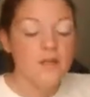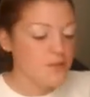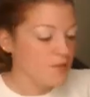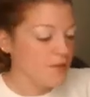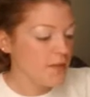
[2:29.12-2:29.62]

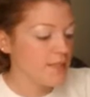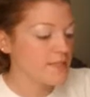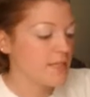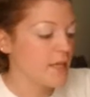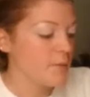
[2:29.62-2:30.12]
the next
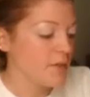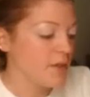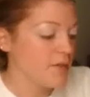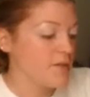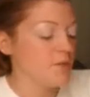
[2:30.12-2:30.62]
thing I'm going
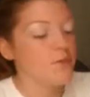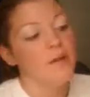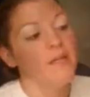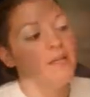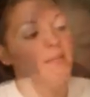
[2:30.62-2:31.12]
to do,
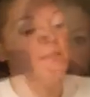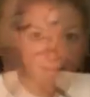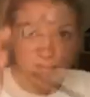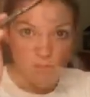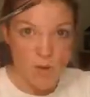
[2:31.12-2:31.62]
I'm going to take the
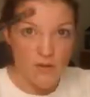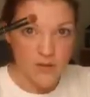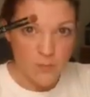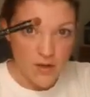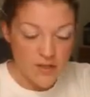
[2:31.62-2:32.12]
smaller
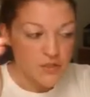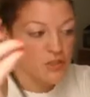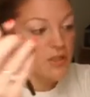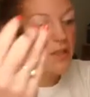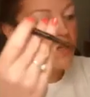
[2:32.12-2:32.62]
brush,
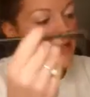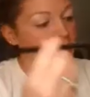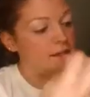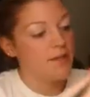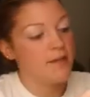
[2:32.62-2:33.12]

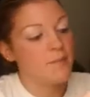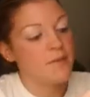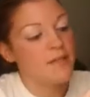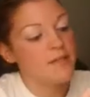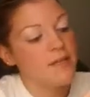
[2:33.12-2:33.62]
and I'm
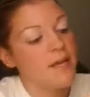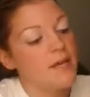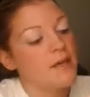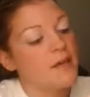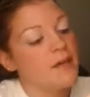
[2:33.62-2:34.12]
going to
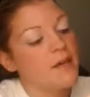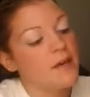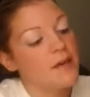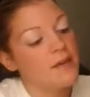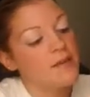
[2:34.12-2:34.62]
take
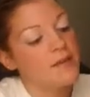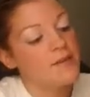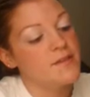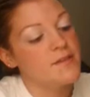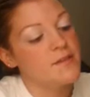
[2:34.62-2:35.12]

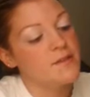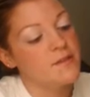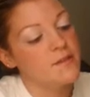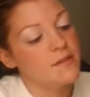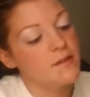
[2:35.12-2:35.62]
this
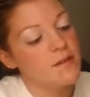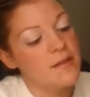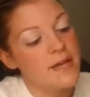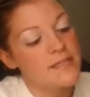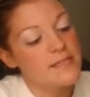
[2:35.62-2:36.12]

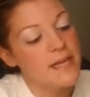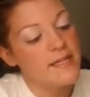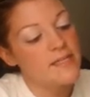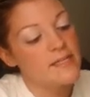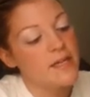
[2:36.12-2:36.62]
next
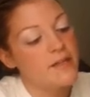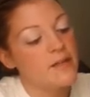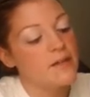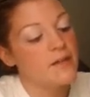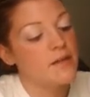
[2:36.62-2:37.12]
lightest
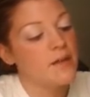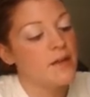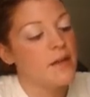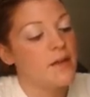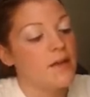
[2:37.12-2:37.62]
color,
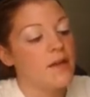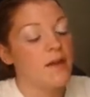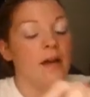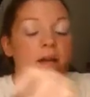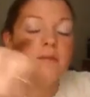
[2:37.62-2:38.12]

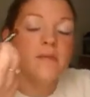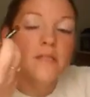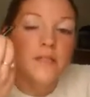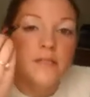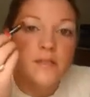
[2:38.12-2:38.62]
and I'm just
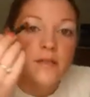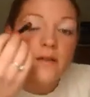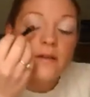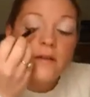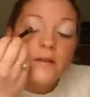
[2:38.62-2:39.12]
going to
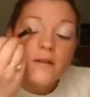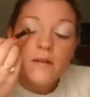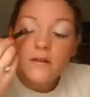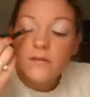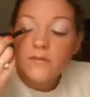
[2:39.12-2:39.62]
start
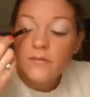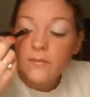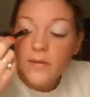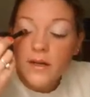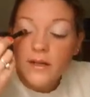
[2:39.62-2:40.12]
from
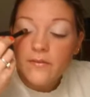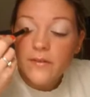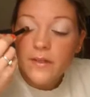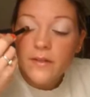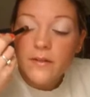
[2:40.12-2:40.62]
kind of
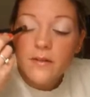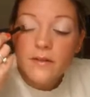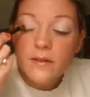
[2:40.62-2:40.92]
here